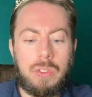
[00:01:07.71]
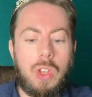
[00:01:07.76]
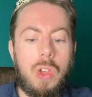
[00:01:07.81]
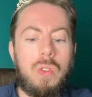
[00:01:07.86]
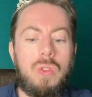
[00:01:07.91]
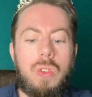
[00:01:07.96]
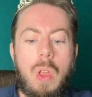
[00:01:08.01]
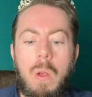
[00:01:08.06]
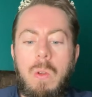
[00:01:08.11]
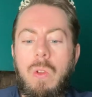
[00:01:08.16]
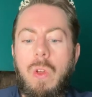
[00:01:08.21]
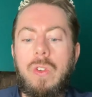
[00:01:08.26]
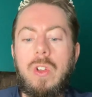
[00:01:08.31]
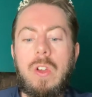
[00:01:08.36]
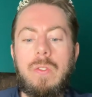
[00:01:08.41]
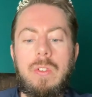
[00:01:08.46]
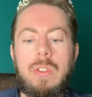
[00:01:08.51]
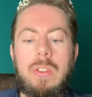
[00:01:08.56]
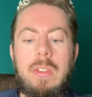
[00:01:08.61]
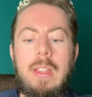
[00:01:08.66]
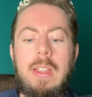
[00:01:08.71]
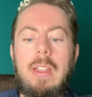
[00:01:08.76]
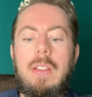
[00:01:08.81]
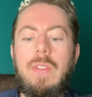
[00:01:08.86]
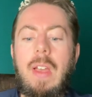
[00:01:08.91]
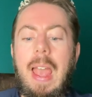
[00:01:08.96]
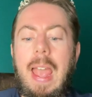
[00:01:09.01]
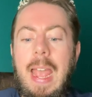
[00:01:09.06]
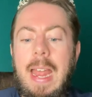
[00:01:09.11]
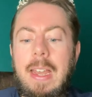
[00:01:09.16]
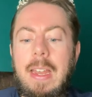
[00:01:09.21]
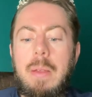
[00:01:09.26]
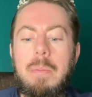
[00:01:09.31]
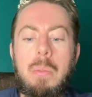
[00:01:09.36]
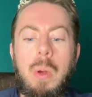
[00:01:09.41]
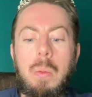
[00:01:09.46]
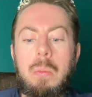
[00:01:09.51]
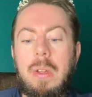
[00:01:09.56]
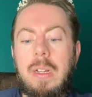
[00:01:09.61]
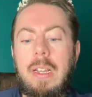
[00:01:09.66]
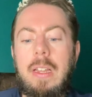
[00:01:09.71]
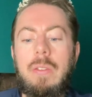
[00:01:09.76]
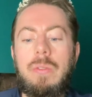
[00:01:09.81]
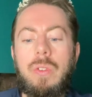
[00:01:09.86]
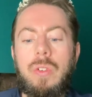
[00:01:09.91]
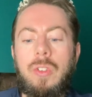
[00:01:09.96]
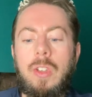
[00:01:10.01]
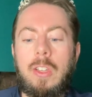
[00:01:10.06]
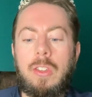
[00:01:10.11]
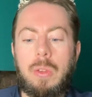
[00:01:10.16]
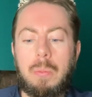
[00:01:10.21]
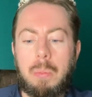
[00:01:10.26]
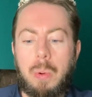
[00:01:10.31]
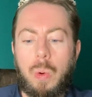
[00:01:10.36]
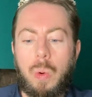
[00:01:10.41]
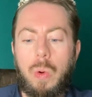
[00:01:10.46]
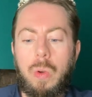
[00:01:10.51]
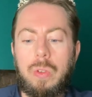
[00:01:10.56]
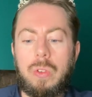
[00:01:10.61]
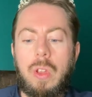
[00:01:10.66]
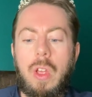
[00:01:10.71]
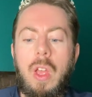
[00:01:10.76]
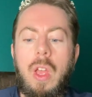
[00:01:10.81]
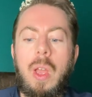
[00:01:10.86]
and no longer receive any publicly funded support,